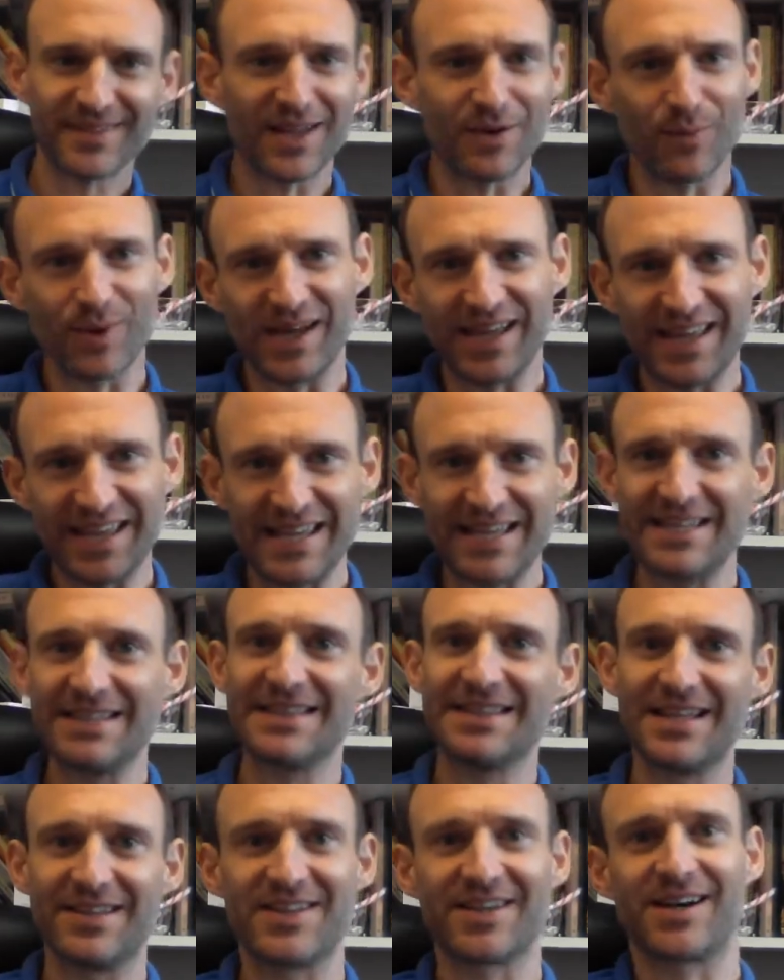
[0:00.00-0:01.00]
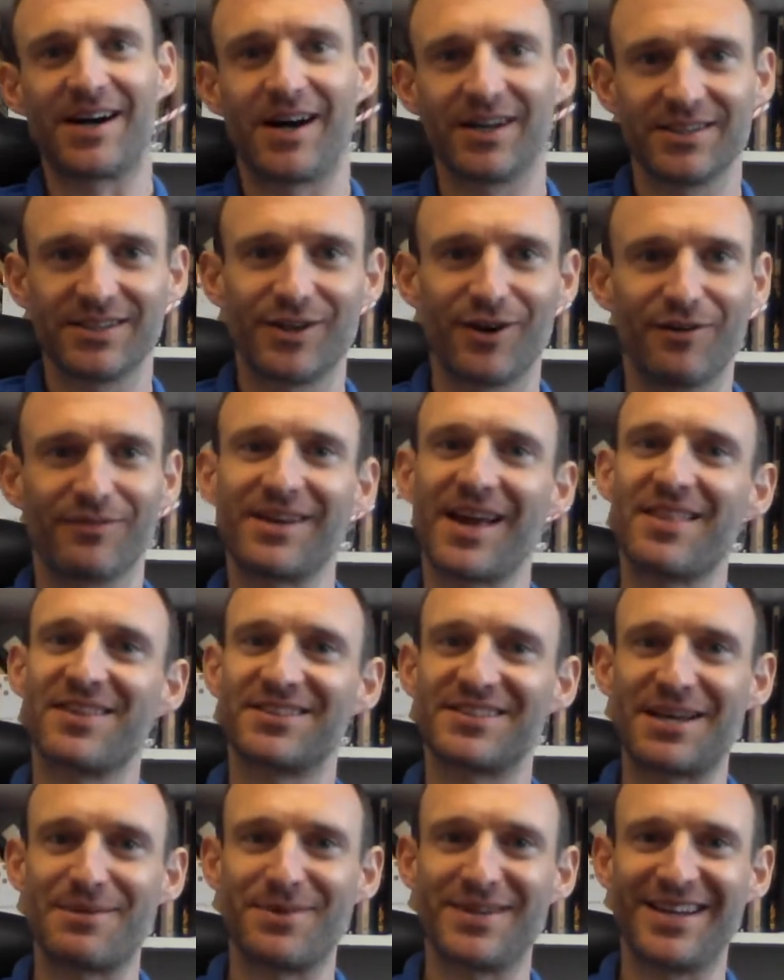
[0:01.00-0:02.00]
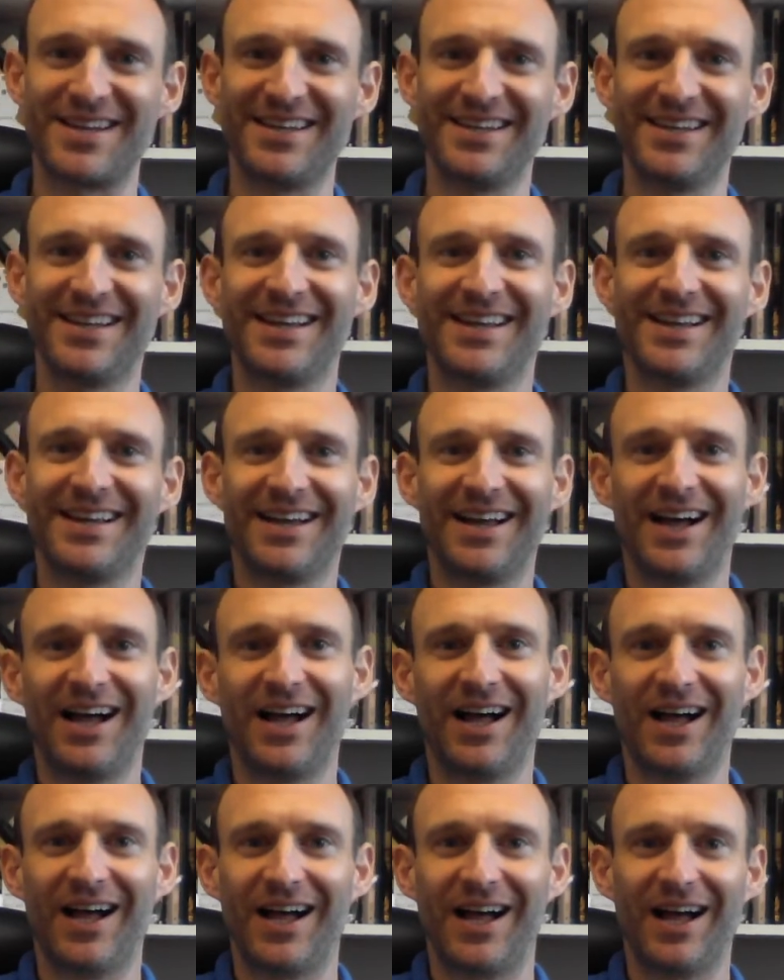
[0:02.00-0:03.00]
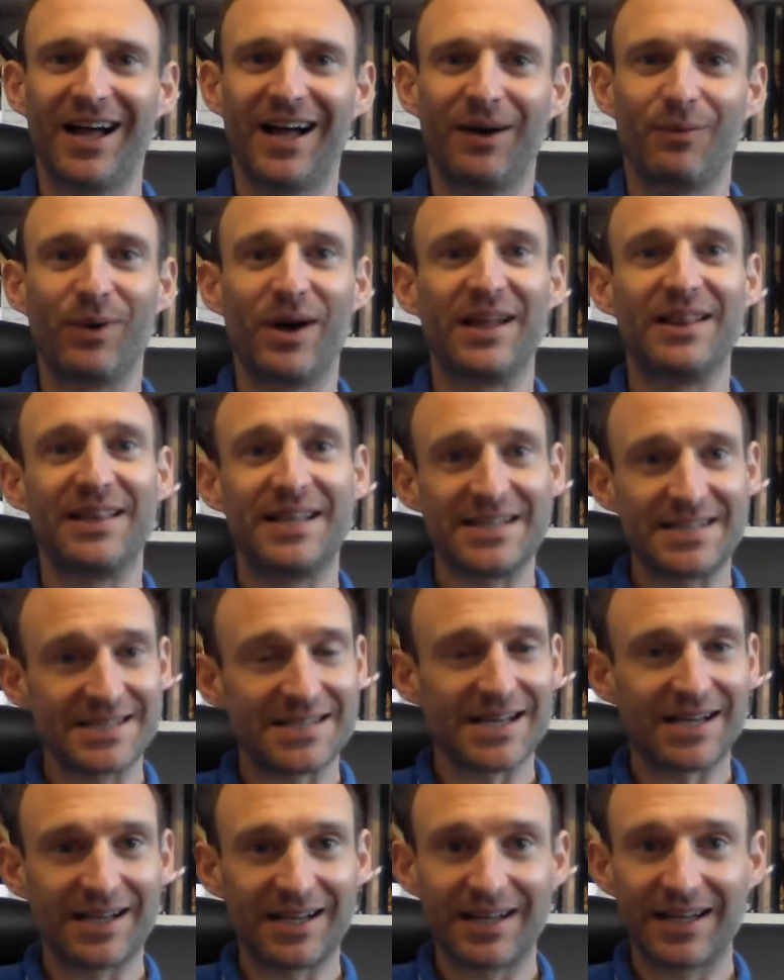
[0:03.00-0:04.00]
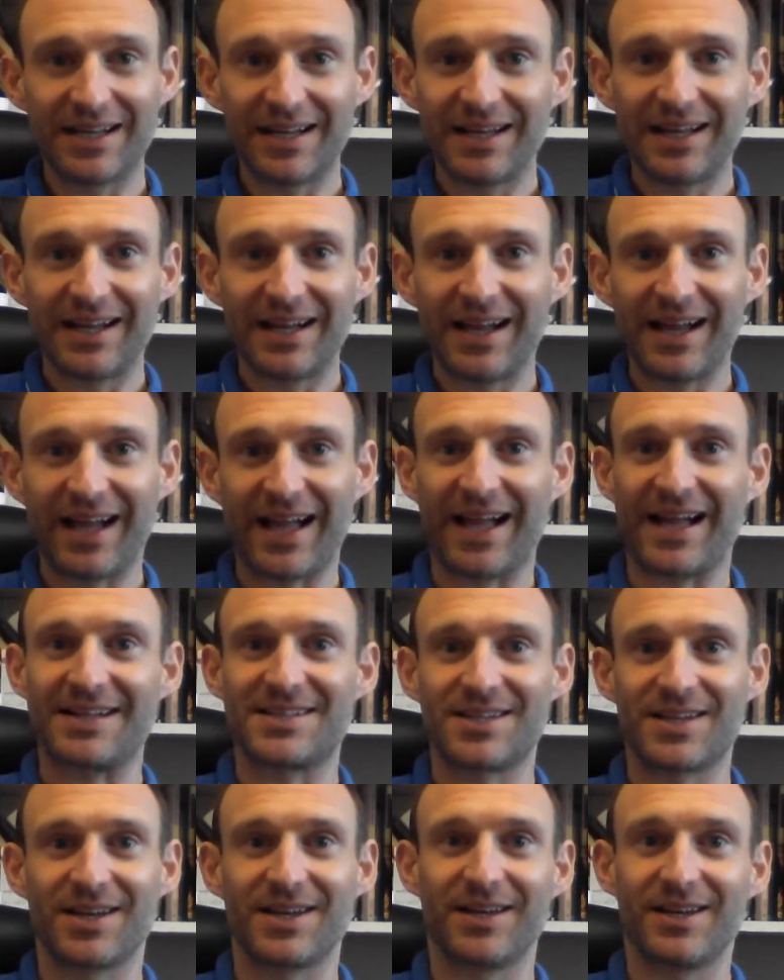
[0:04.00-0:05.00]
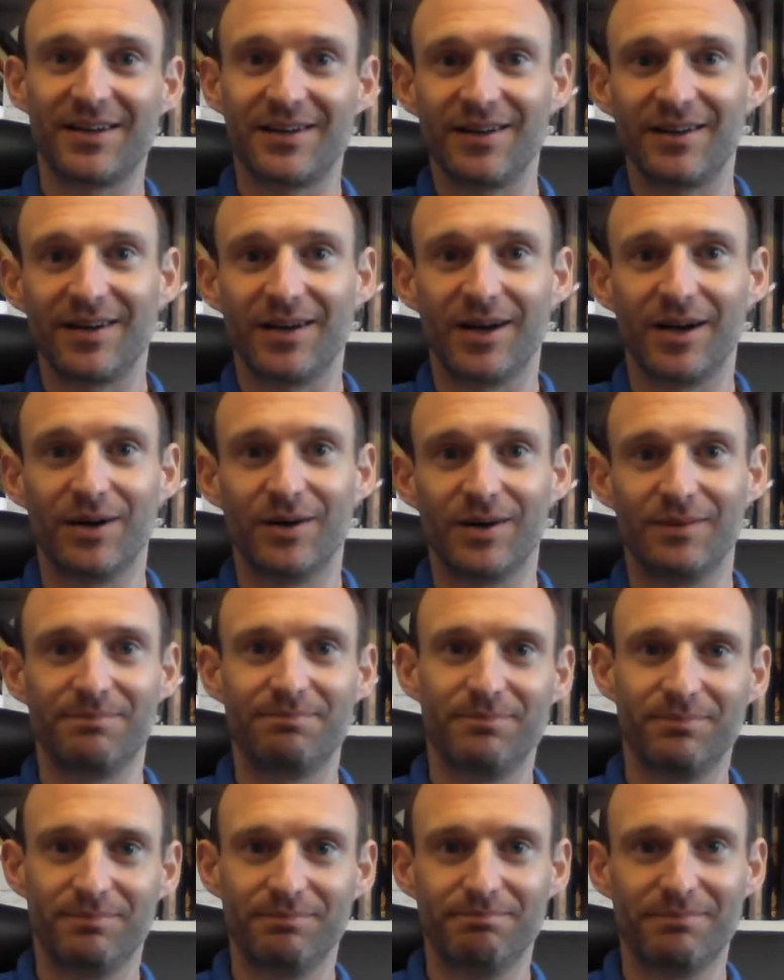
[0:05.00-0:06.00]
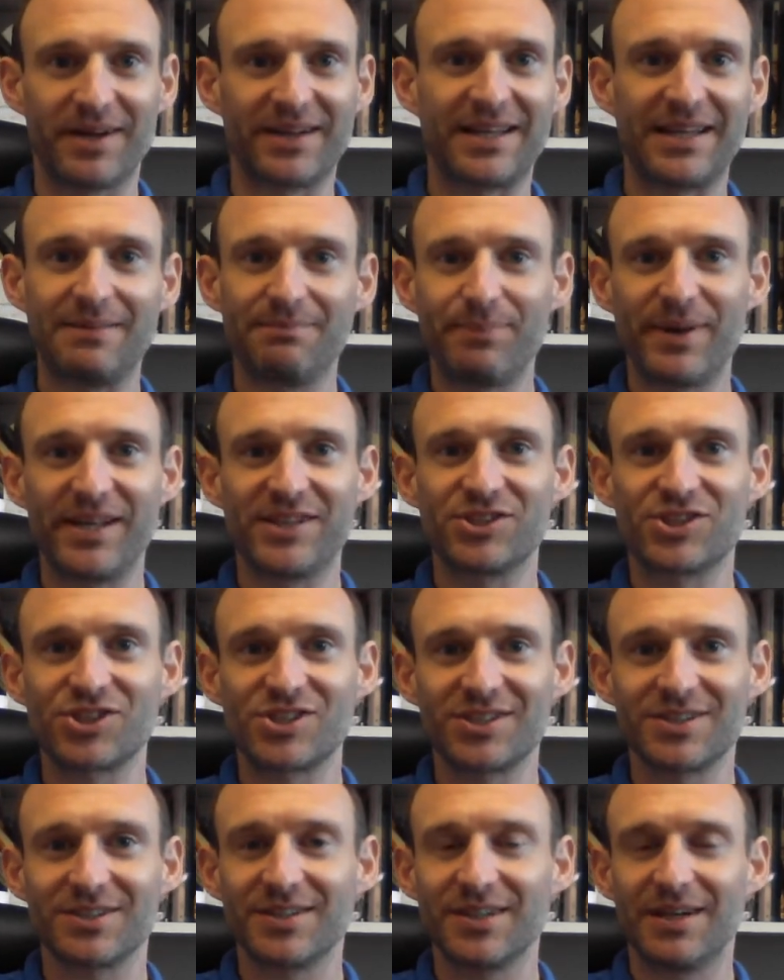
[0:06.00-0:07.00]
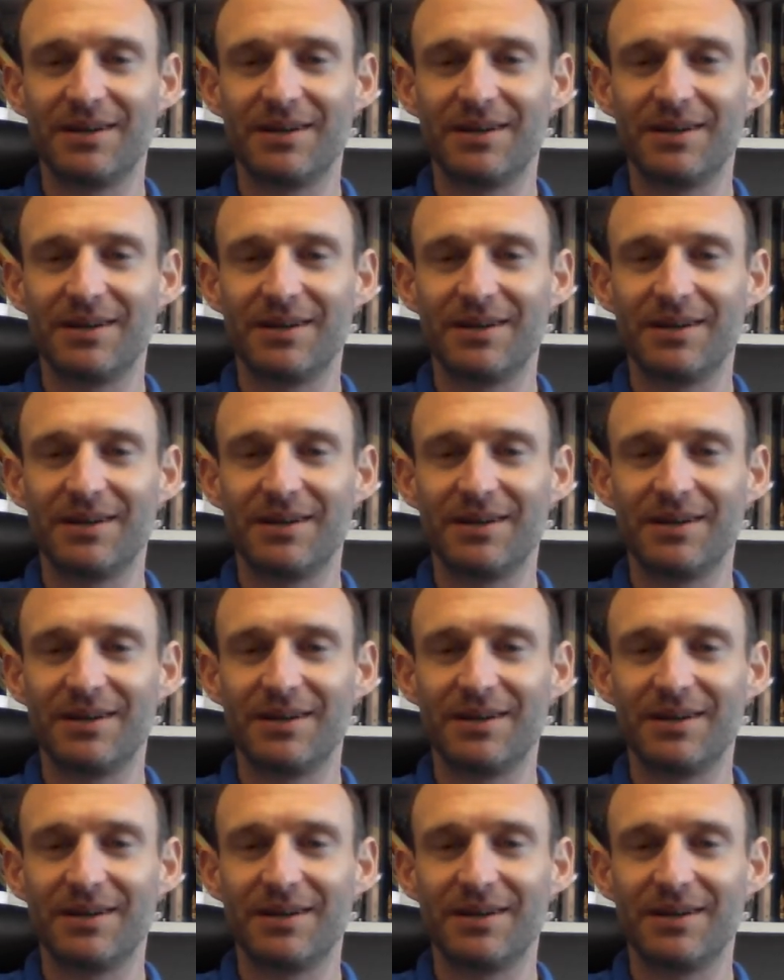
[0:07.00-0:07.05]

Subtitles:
We're in the Garden of Gethsemane, where Linda had her money pinched.